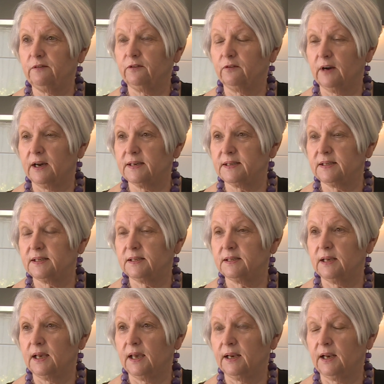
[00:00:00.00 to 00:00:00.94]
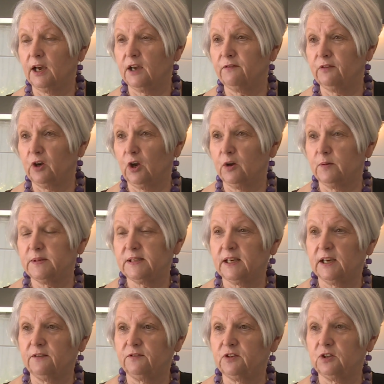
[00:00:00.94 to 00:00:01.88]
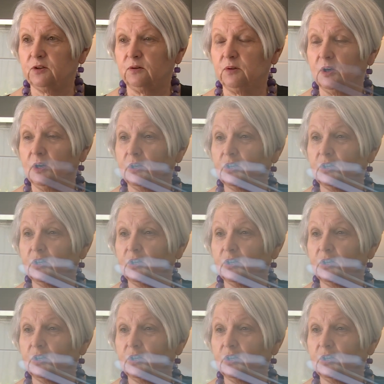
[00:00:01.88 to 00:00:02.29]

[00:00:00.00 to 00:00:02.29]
for us at Haven Home Safe to